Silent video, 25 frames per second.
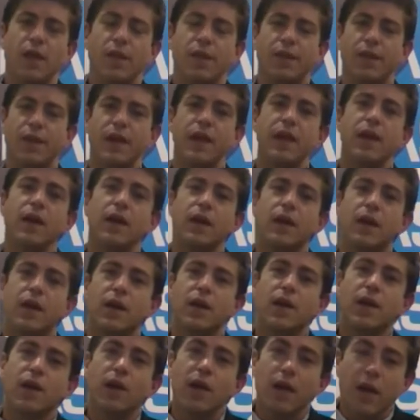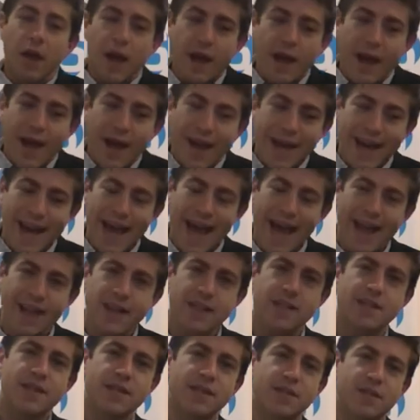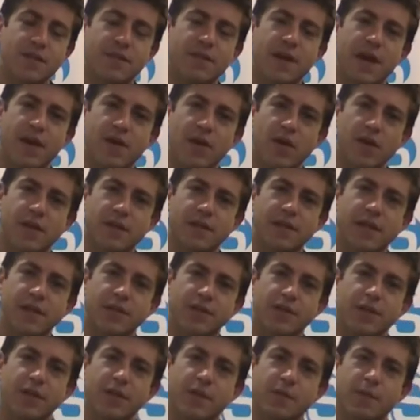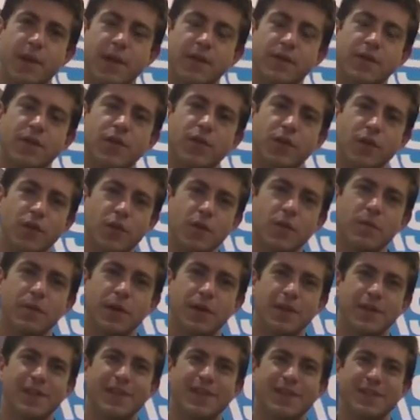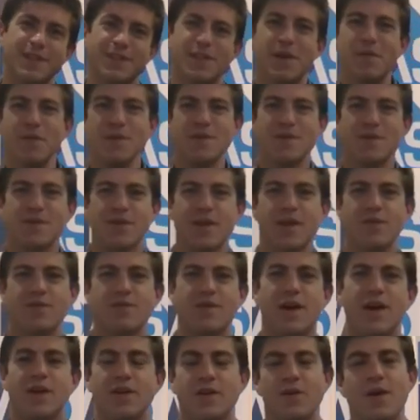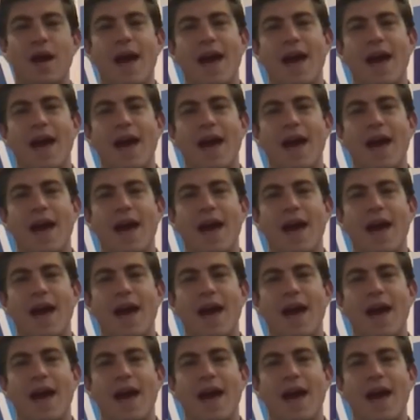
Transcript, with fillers: The analysis of that architecture is based on your ability to demonstrate value